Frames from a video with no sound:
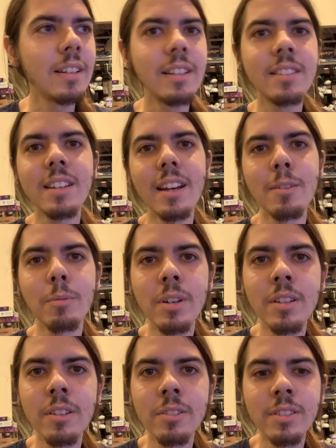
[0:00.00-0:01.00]
is kind of one
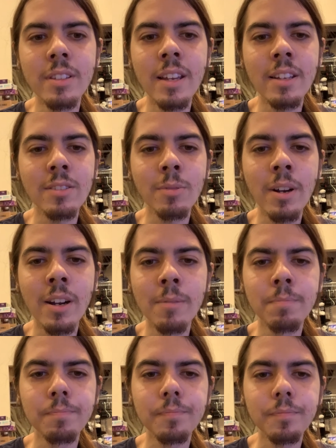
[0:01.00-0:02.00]
of those things where,